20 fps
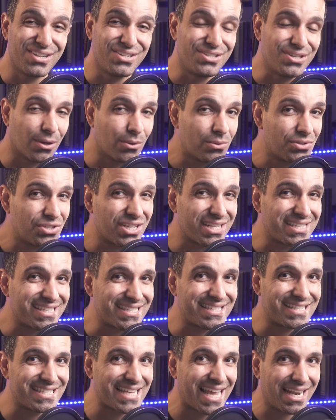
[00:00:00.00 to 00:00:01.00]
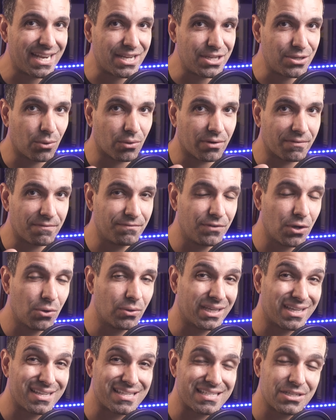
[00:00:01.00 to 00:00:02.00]
Don't just set your
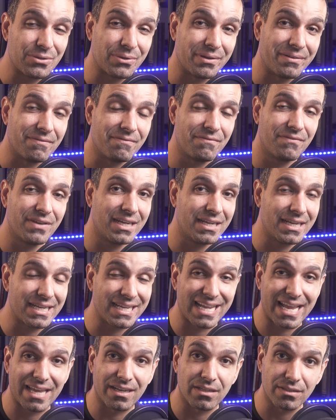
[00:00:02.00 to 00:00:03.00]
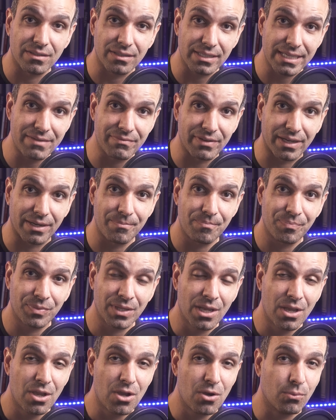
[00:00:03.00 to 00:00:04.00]
focus to infinity and leave it.
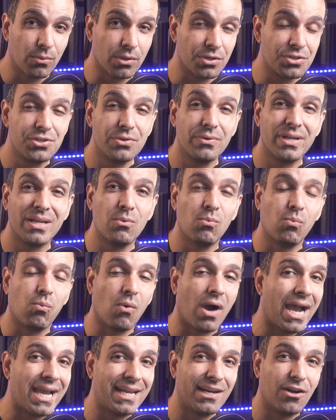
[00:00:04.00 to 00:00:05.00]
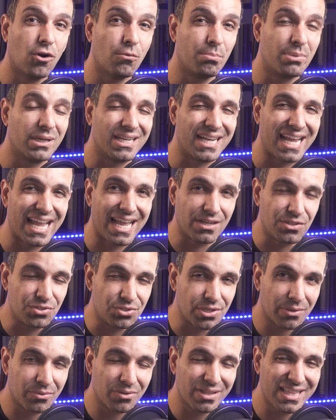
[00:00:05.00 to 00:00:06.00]
We're shooting wide open, and
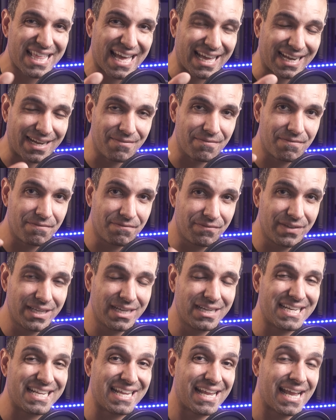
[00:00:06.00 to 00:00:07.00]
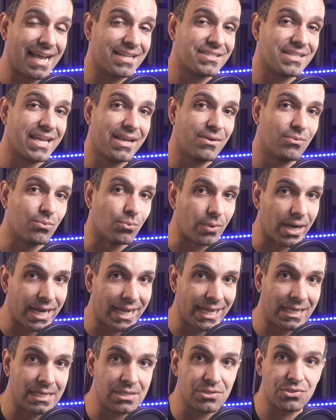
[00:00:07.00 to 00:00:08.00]
generally that infinity has a
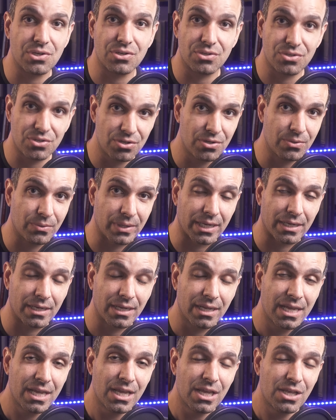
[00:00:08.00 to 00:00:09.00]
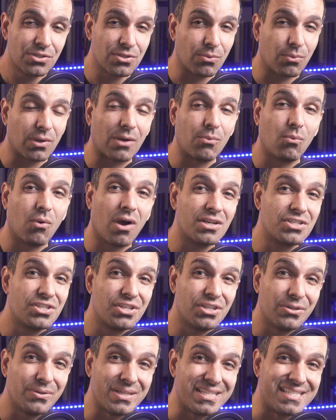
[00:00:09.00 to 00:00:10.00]
range to it. So what I want you
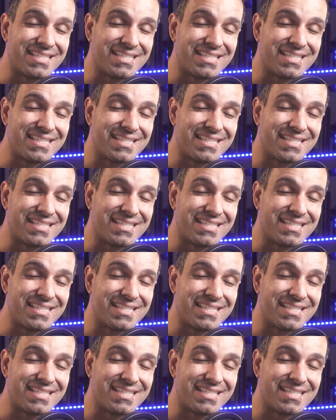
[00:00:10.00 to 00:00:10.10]
to do is